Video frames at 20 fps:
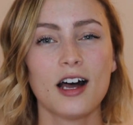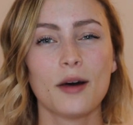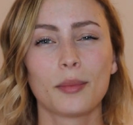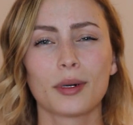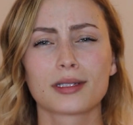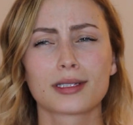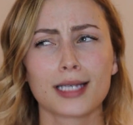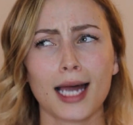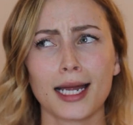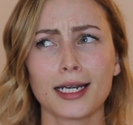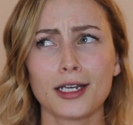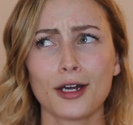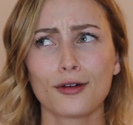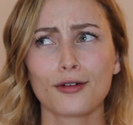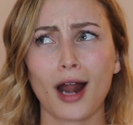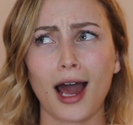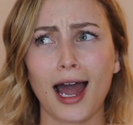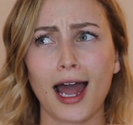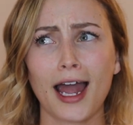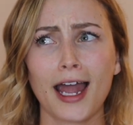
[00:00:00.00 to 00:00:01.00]
But side
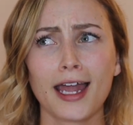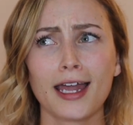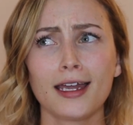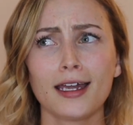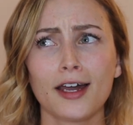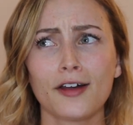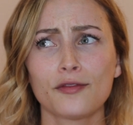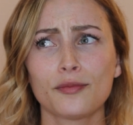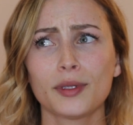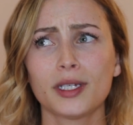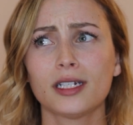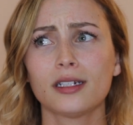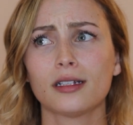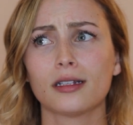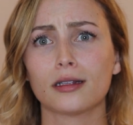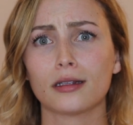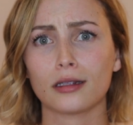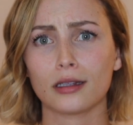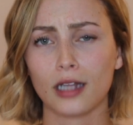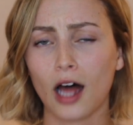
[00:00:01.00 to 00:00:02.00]
note, I have been
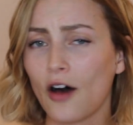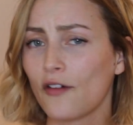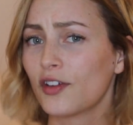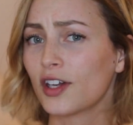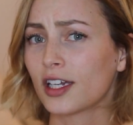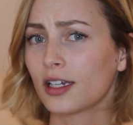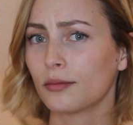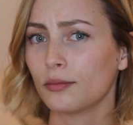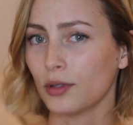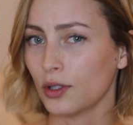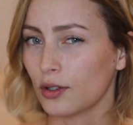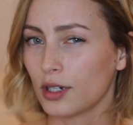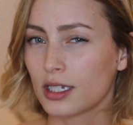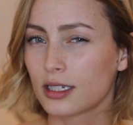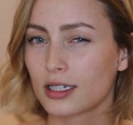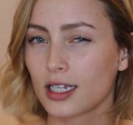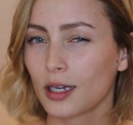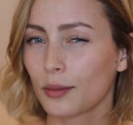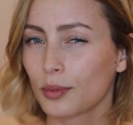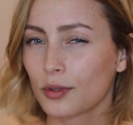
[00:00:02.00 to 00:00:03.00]
loving beauty
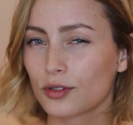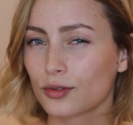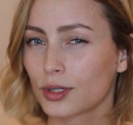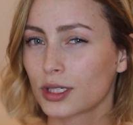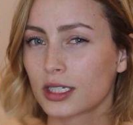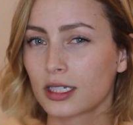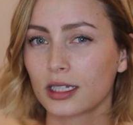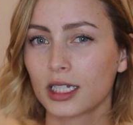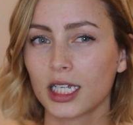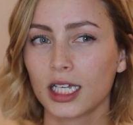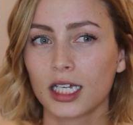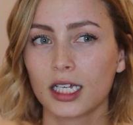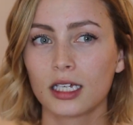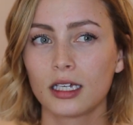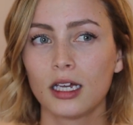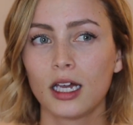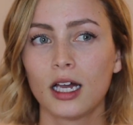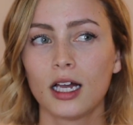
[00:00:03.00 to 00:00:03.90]
samples recently.